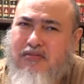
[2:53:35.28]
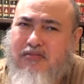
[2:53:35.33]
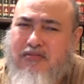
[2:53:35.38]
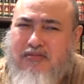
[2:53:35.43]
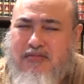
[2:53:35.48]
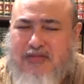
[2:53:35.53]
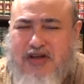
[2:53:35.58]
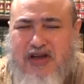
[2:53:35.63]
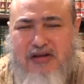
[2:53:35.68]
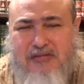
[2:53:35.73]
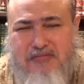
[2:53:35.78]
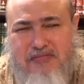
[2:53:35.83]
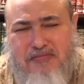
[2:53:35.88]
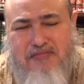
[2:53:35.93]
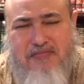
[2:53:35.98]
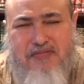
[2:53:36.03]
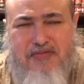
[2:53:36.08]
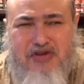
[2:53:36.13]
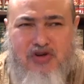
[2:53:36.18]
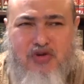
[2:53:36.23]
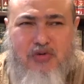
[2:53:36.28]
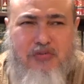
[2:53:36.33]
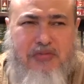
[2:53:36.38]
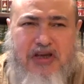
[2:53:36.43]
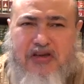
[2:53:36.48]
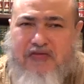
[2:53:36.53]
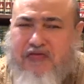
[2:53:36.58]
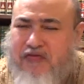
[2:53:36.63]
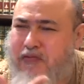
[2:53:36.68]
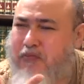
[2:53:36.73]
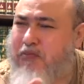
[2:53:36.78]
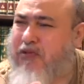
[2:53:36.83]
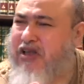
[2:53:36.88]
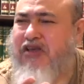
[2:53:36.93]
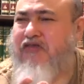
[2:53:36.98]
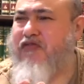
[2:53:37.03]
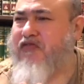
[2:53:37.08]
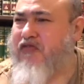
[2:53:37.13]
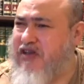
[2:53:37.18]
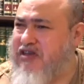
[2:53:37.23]
like, make
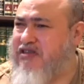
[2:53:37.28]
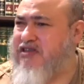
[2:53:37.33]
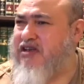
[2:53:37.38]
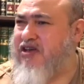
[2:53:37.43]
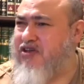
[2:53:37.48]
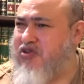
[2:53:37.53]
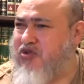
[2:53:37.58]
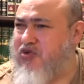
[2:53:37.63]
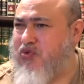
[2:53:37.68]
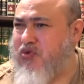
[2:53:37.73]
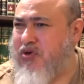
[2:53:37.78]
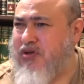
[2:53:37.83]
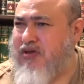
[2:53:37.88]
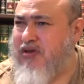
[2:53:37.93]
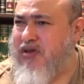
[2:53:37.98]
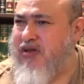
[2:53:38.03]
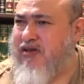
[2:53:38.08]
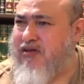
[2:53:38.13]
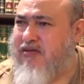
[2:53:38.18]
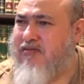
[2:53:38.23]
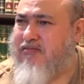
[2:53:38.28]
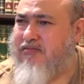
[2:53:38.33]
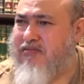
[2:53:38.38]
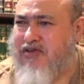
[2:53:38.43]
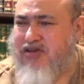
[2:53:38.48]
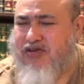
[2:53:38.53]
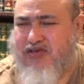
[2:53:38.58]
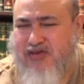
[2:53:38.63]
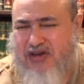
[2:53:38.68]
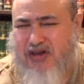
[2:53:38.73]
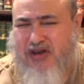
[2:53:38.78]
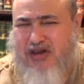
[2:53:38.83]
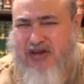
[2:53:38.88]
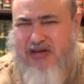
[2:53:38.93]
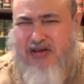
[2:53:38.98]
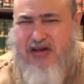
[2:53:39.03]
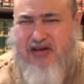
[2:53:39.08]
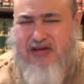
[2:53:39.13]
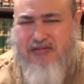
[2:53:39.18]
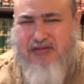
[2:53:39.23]
a face at you and tilt their head
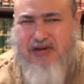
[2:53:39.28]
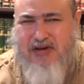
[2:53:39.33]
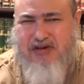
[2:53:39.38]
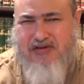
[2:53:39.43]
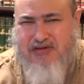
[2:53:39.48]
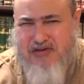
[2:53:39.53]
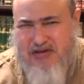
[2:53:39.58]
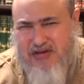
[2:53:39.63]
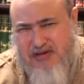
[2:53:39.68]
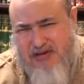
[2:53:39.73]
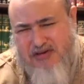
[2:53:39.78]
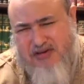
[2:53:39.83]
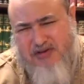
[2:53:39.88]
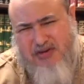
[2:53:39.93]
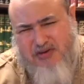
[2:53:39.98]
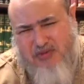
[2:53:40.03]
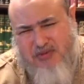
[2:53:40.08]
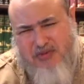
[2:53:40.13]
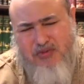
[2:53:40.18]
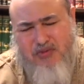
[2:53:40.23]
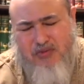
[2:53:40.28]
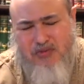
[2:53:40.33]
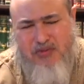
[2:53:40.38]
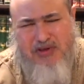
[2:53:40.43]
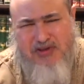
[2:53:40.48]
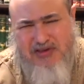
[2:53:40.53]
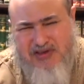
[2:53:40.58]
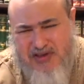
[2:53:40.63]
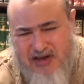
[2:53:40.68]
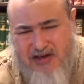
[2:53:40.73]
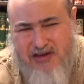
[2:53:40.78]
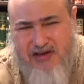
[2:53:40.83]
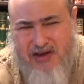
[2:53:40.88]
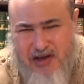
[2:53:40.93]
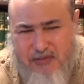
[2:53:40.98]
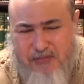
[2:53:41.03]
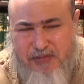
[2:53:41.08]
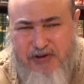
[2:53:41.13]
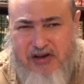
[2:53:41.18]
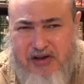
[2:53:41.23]
like, are you serious? Okay, when is that going to
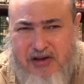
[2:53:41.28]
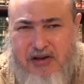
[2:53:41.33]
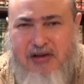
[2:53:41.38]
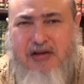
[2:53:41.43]
happen?